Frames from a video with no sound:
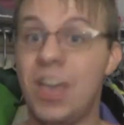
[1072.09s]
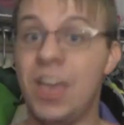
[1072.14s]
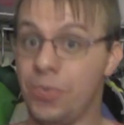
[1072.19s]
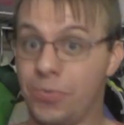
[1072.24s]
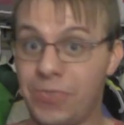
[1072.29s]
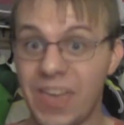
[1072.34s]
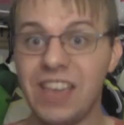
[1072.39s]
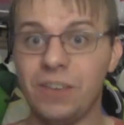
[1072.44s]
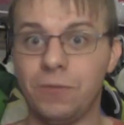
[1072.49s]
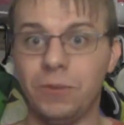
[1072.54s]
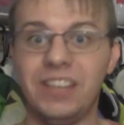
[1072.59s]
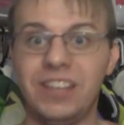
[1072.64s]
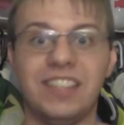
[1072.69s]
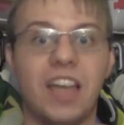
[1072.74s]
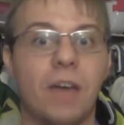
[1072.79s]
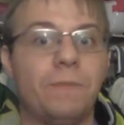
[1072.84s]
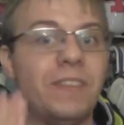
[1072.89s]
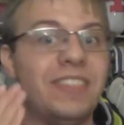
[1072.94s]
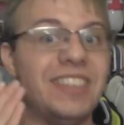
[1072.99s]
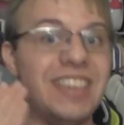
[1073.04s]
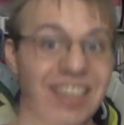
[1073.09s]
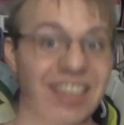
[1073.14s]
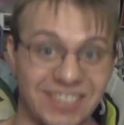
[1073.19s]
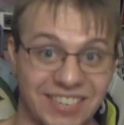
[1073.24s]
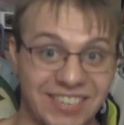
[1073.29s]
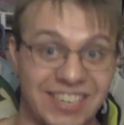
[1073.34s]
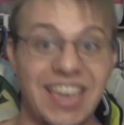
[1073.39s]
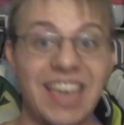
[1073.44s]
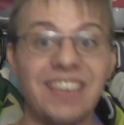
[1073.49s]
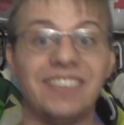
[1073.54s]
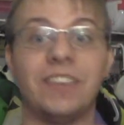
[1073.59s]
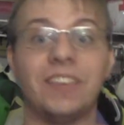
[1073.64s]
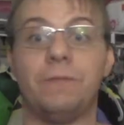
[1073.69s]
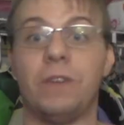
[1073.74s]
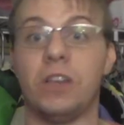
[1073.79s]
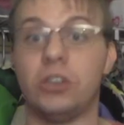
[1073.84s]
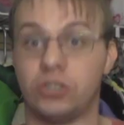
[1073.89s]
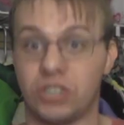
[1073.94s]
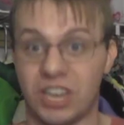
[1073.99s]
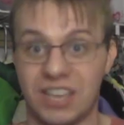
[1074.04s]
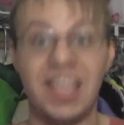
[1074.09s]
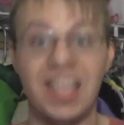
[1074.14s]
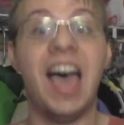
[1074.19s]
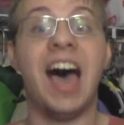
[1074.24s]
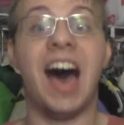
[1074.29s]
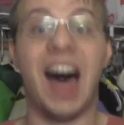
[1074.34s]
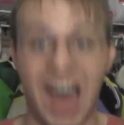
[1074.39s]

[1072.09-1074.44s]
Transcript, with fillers: thankfully enough, in the skit division,